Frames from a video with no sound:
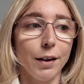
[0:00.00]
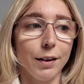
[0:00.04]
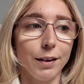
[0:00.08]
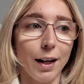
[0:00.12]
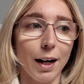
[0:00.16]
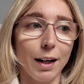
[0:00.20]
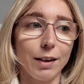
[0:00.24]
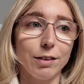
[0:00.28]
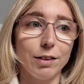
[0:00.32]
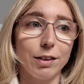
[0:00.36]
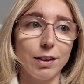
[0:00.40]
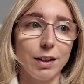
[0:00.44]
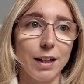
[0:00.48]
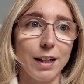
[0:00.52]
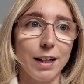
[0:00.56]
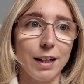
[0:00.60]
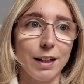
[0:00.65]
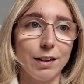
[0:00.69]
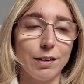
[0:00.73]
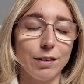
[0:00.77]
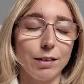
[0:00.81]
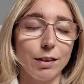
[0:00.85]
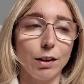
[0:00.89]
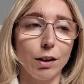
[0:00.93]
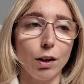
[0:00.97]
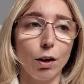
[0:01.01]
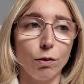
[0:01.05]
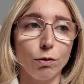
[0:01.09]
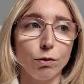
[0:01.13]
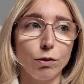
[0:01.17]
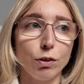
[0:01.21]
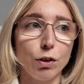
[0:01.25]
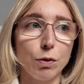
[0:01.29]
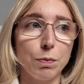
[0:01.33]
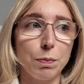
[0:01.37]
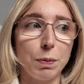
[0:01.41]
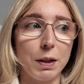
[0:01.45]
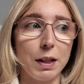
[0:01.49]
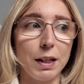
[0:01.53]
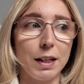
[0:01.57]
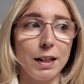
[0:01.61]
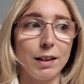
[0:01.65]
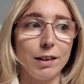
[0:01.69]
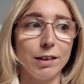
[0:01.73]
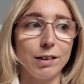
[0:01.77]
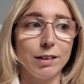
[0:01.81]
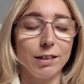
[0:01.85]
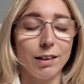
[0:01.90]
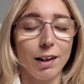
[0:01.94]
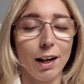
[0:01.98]
that is going to
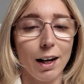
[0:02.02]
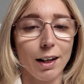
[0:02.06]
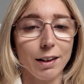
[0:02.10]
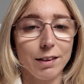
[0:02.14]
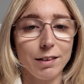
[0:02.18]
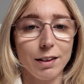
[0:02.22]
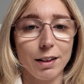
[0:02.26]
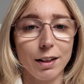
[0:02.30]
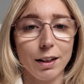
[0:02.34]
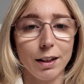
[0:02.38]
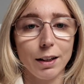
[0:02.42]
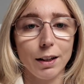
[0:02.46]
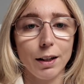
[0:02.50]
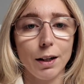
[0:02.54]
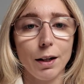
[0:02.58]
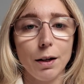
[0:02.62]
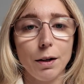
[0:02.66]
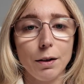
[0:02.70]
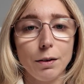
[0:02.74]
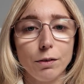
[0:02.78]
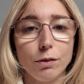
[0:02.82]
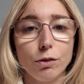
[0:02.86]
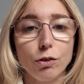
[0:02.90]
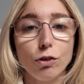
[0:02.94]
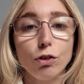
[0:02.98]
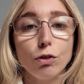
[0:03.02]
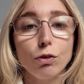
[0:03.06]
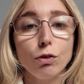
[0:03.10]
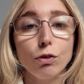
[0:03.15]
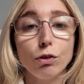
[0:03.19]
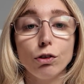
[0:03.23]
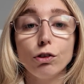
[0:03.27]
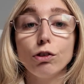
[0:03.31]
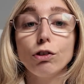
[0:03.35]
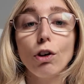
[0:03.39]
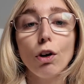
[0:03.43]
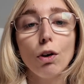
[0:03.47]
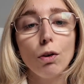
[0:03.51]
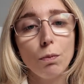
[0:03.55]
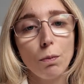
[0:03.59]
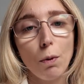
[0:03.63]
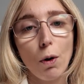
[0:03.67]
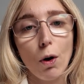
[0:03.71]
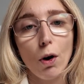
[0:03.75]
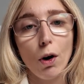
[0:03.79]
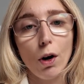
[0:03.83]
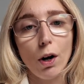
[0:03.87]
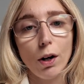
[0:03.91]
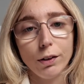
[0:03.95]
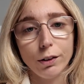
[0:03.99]
be starting to show
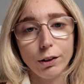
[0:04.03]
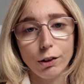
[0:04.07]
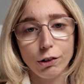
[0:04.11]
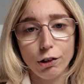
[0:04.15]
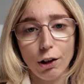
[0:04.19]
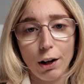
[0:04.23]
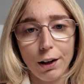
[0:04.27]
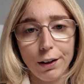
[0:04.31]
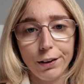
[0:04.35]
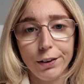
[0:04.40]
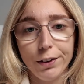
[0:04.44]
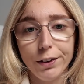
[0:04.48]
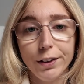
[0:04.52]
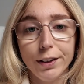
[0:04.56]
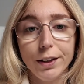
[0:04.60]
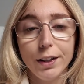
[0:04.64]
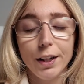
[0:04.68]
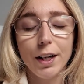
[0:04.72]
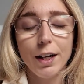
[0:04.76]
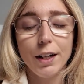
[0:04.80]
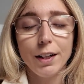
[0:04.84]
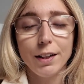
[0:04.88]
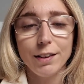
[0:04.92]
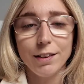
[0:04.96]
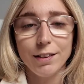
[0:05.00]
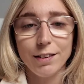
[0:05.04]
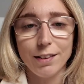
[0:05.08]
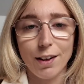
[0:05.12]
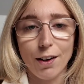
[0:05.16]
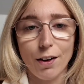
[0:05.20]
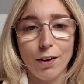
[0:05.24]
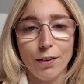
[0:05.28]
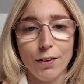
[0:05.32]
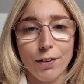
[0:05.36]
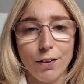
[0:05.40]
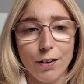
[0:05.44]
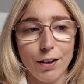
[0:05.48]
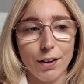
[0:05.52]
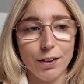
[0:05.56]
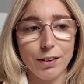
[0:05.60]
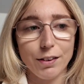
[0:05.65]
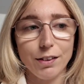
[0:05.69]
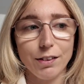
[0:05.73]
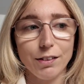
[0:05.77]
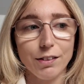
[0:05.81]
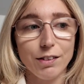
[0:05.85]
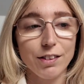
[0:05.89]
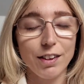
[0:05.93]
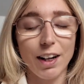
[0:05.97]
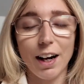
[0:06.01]
more on the channel. So
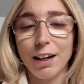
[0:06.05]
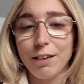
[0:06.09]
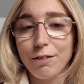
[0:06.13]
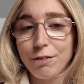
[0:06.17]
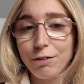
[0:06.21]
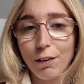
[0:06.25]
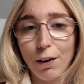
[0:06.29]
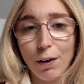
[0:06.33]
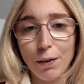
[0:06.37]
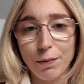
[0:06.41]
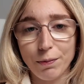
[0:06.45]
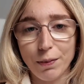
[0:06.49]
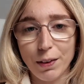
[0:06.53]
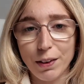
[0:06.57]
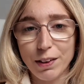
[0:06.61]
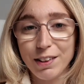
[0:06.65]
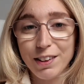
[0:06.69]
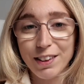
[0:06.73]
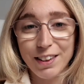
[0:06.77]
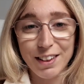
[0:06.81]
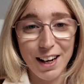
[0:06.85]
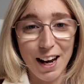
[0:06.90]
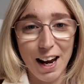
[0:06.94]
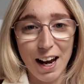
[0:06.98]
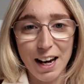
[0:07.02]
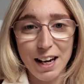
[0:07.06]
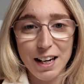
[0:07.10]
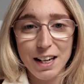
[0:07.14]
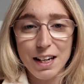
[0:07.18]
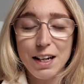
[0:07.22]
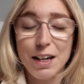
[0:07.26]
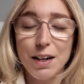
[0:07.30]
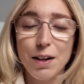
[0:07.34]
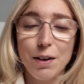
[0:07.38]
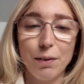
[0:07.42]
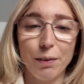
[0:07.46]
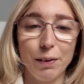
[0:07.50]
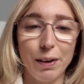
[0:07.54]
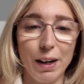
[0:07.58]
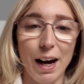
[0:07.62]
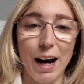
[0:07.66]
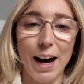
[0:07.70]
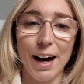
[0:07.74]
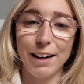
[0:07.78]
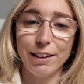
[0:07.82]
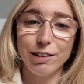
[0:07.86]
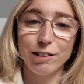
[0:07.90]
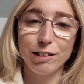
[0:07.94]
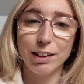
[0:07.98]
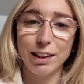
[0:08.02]
starting from today, we are
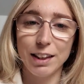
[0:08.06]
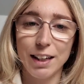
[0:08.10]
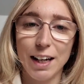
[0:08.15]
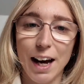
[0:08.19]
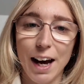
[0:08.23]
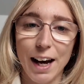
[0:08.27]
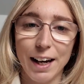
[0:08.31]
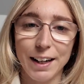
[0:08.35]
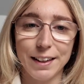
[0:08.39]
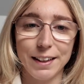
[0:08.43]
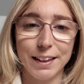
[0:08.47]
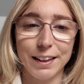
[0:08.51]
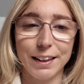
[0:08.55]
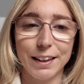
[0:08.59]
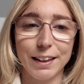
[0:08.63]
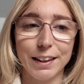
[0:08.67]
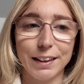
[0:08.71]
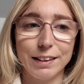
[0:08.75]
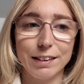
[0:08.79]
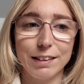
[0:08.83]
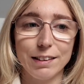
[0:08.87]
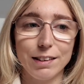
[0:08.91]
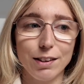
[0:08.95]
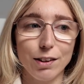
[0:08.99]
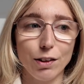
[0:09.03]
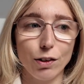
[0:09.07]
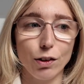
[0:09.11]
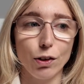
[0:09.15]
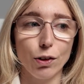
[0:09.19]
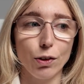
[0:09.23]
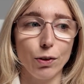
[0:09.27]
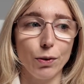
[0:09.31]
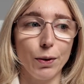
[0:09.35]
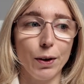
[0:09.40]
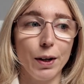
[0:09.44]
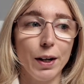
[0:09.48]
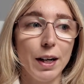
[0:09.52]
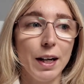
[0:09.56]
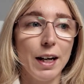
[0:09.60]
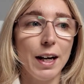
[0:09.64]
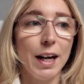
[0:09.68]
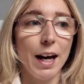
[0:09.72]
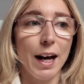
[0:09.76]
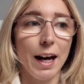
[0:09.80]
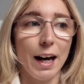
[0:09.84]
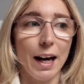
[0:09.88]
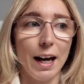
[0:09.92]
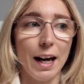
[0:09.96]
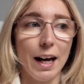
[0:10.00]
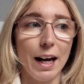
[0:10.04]
actually heading to
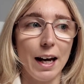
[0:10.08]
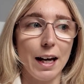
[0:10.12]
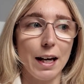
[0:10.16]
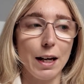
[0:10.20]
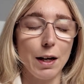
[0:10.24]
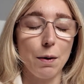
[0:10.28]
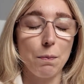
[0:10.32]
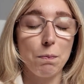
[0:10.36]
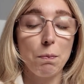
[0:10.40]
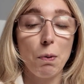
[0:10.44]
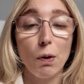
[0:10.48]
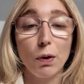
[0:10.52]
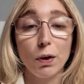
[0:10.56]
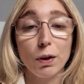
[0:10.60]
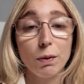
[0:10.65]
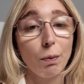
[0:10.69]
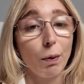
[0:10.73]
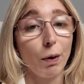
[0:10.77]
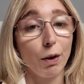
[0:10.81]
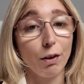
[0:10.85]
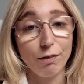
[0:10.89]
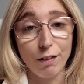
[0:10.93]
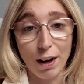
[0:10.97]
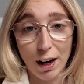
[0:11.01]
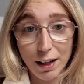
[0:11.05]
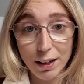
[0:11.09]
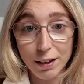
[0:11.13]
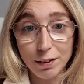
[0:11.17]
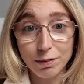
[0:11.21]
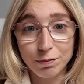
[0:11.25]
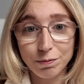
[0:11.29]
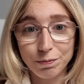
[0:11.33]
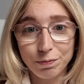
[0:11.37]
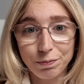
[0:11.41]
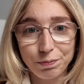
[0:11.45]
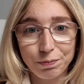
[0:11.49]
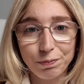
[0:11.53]
a Pokemon event.